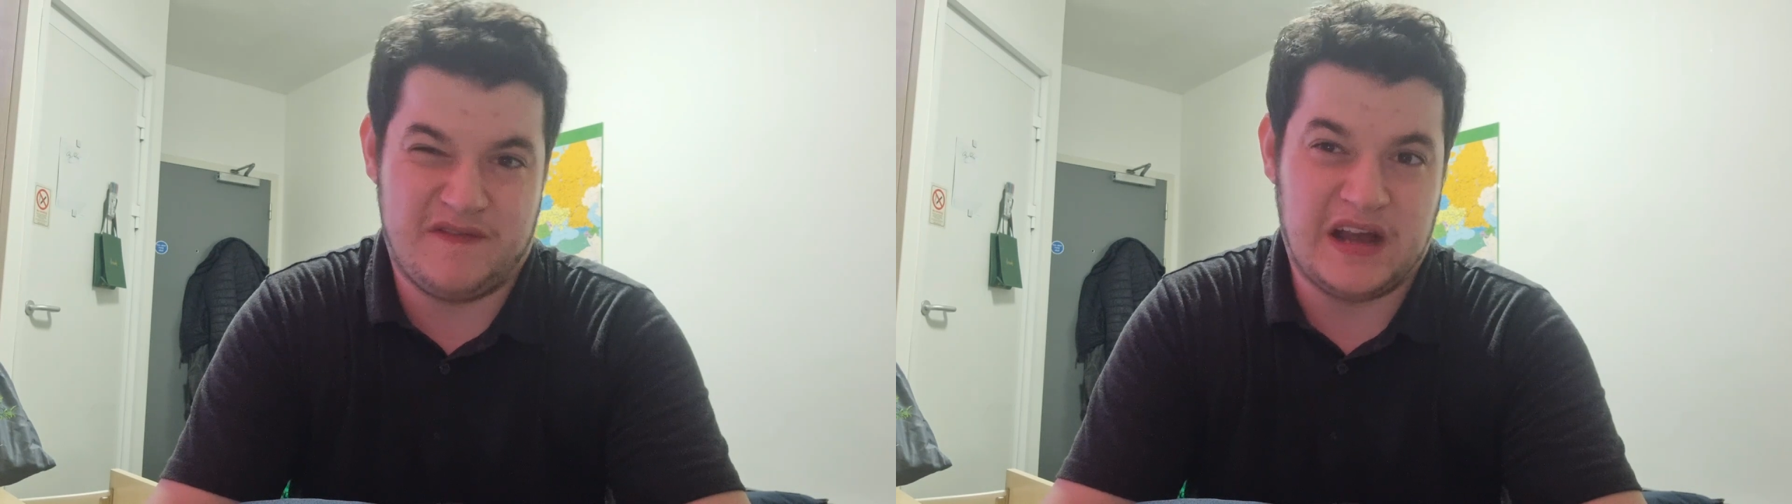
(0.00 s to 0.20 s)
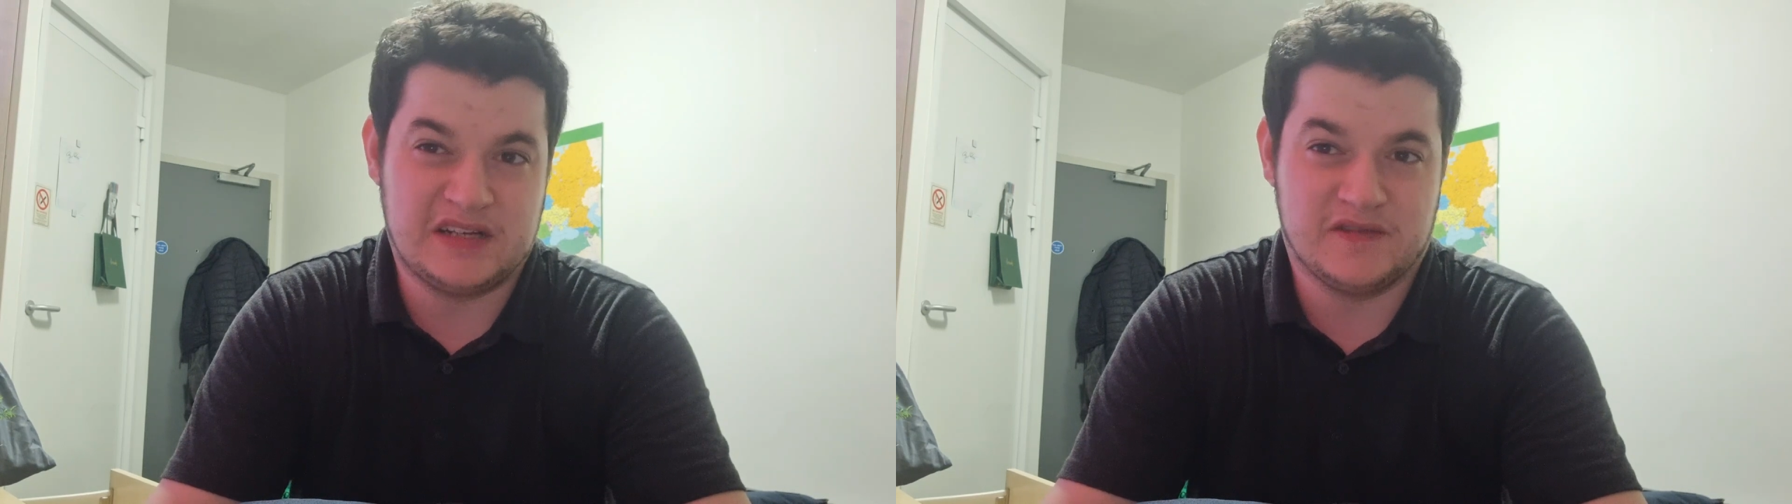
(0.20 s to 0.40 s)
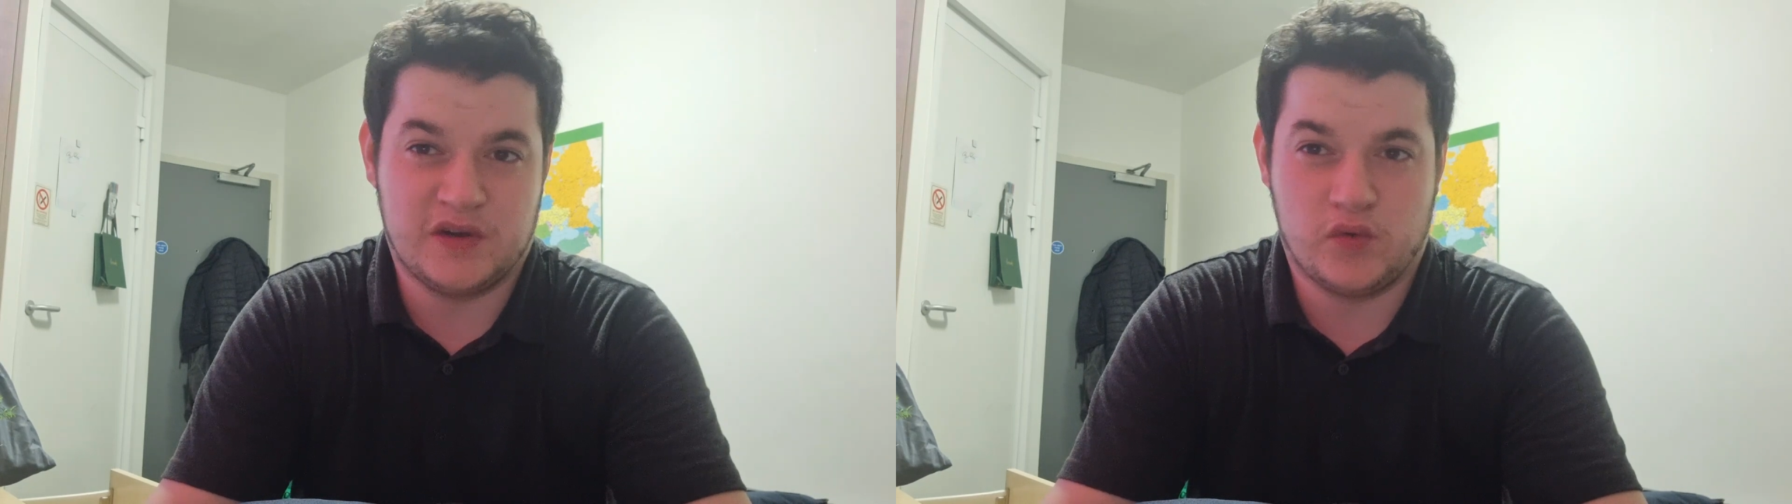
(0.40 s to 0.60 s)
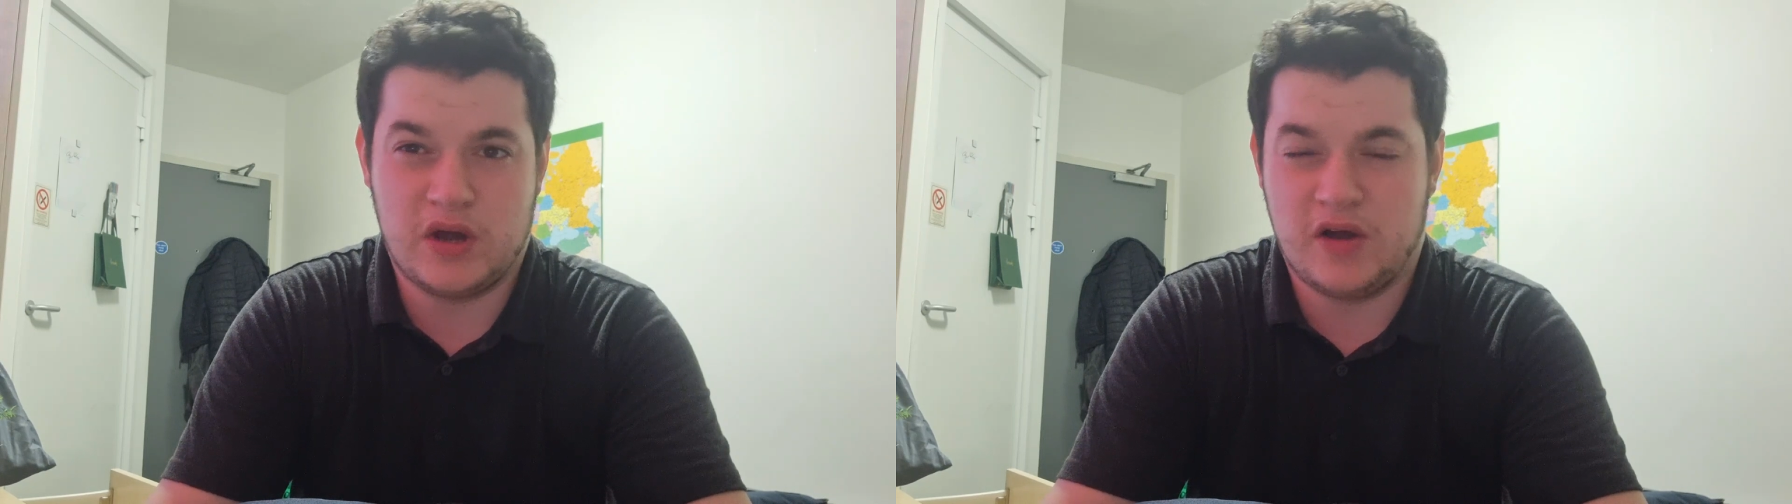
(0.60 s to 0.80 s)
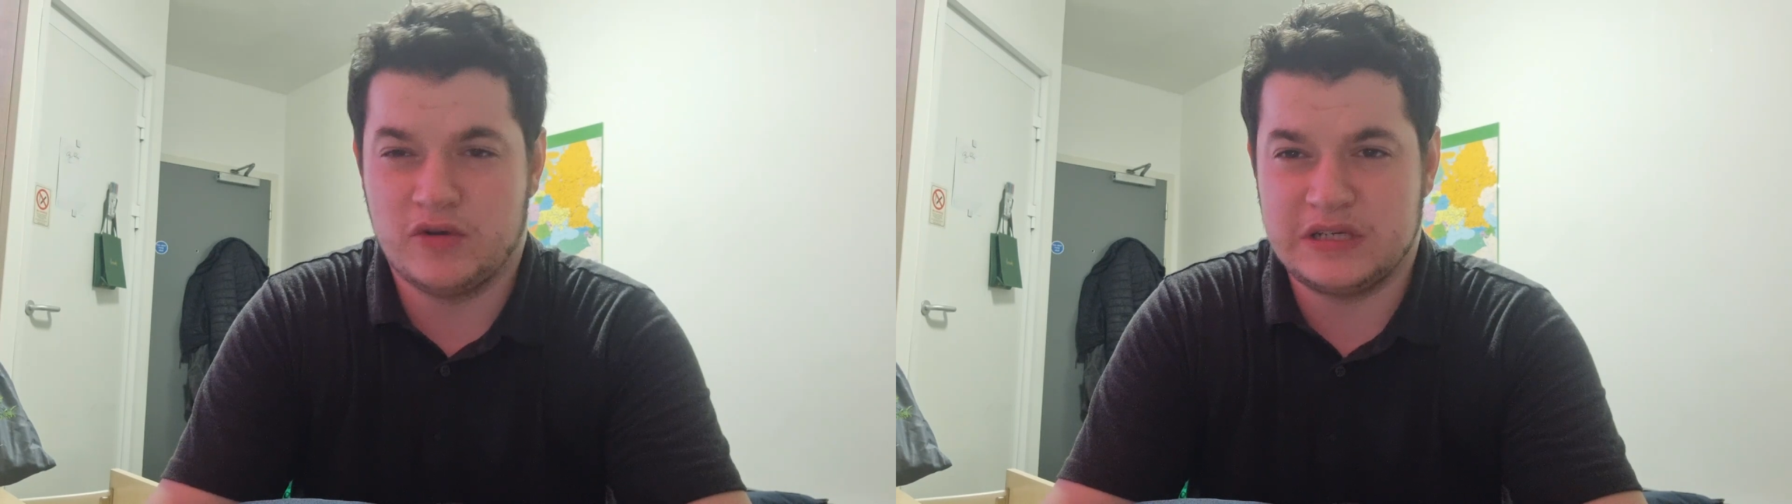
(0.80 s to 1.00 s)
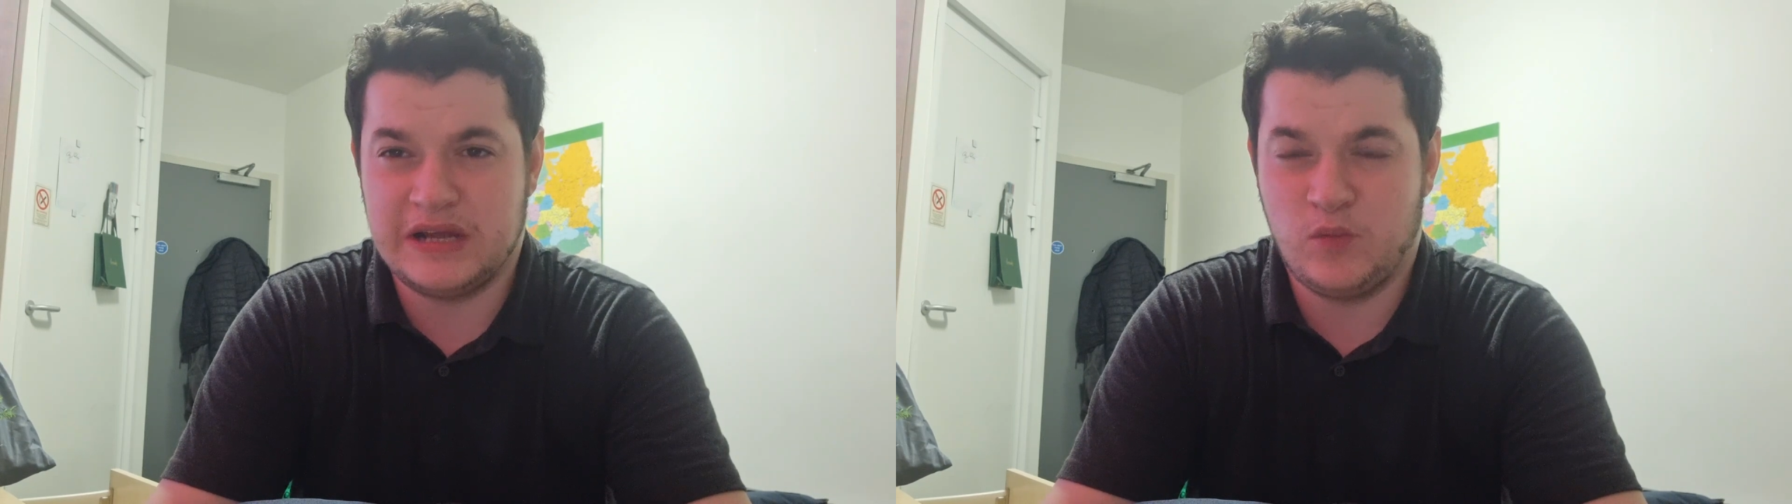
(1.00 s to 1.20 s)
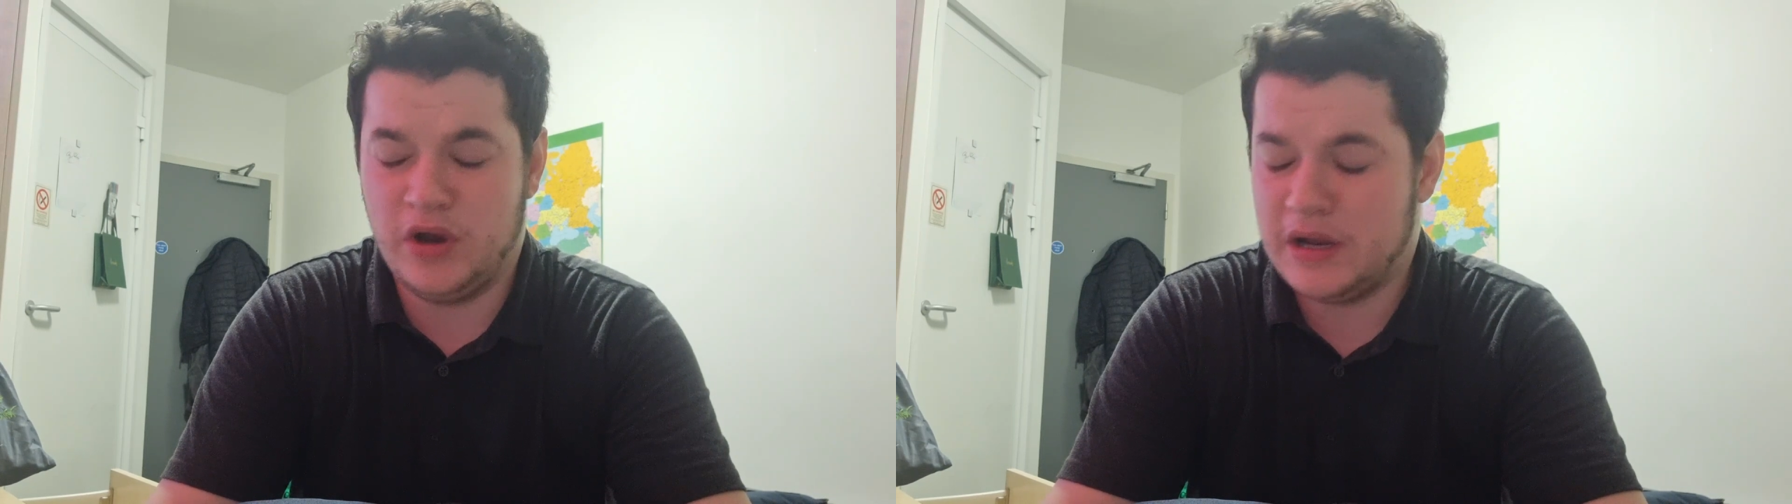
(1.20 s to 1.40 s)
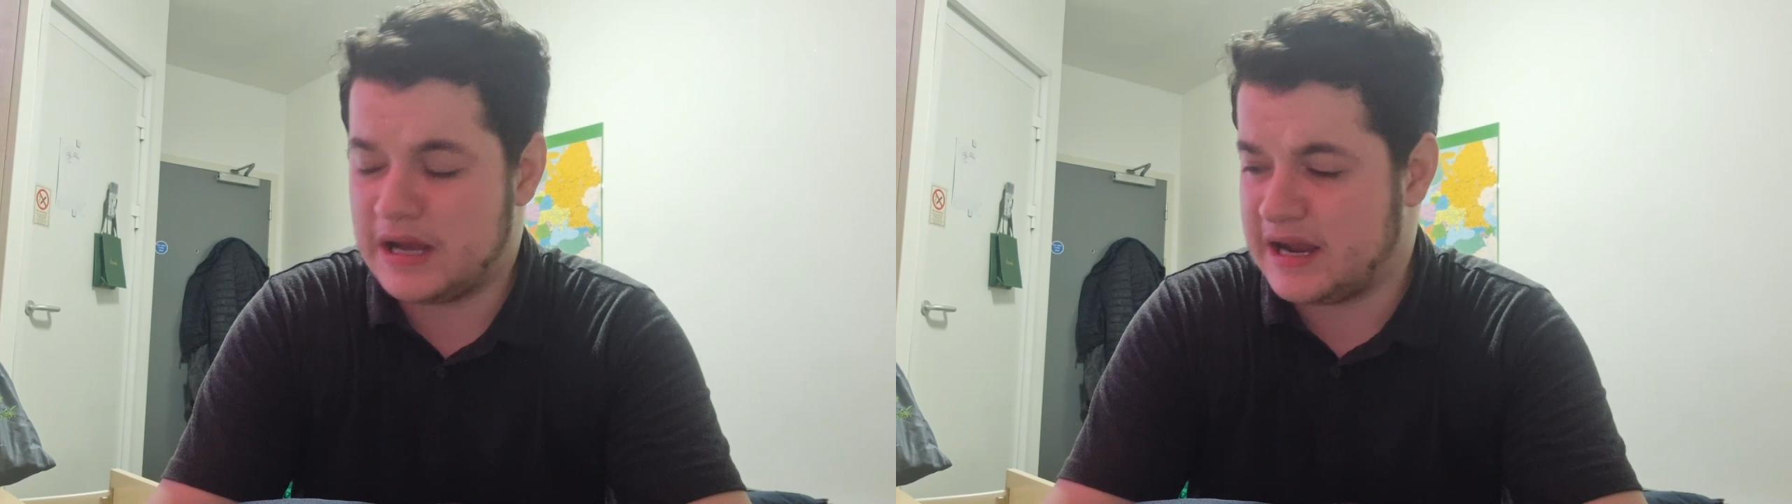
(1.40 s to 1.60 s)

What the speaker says: effectively we are already in one